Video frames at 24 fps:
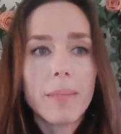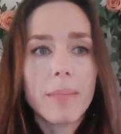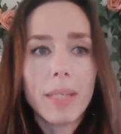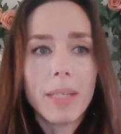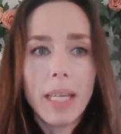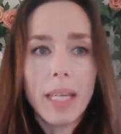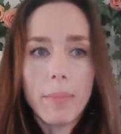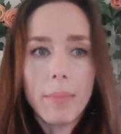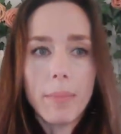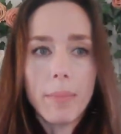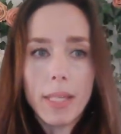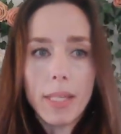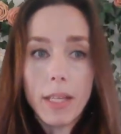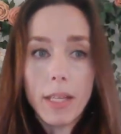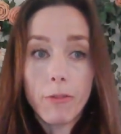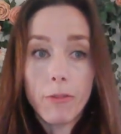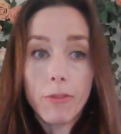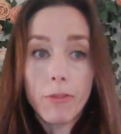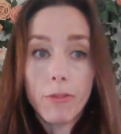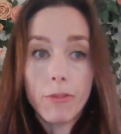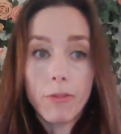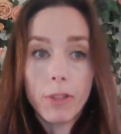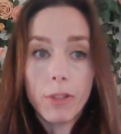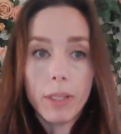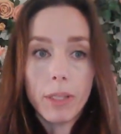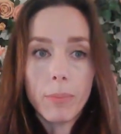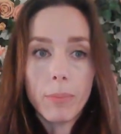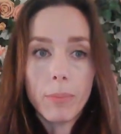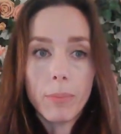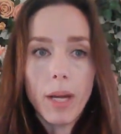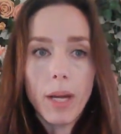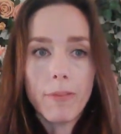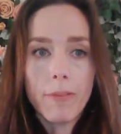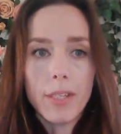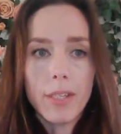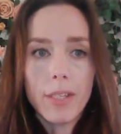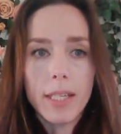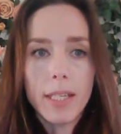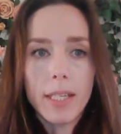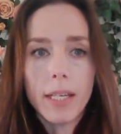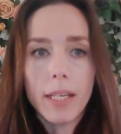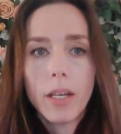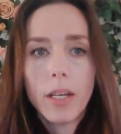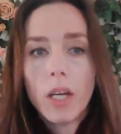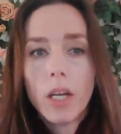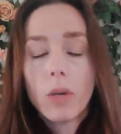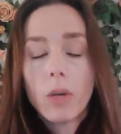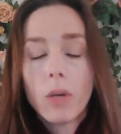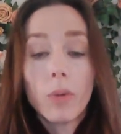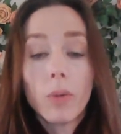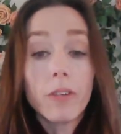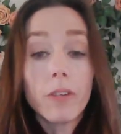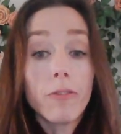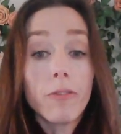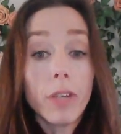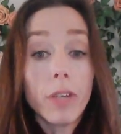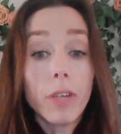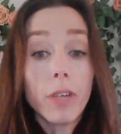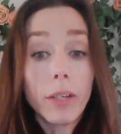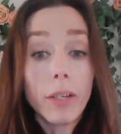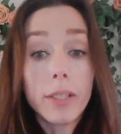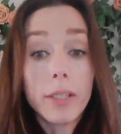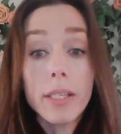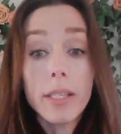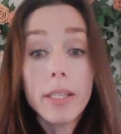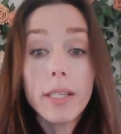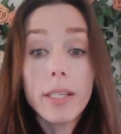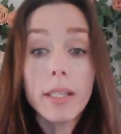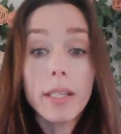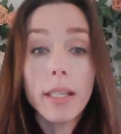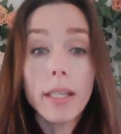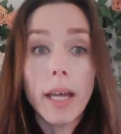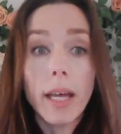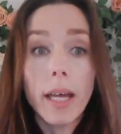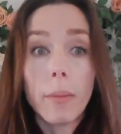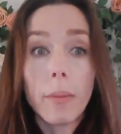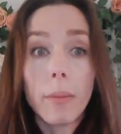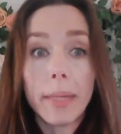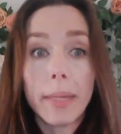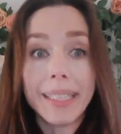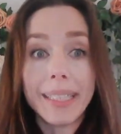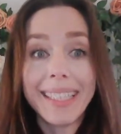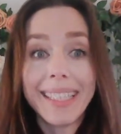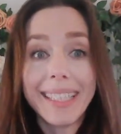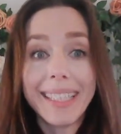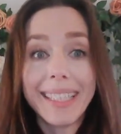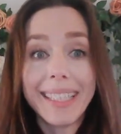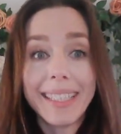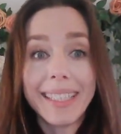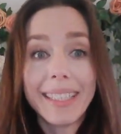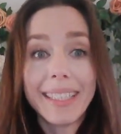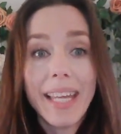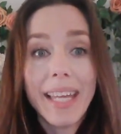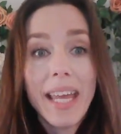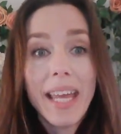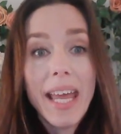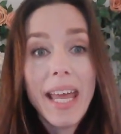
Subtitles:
became a self-fulfilling prophecy, where I failed to seek the help I needed,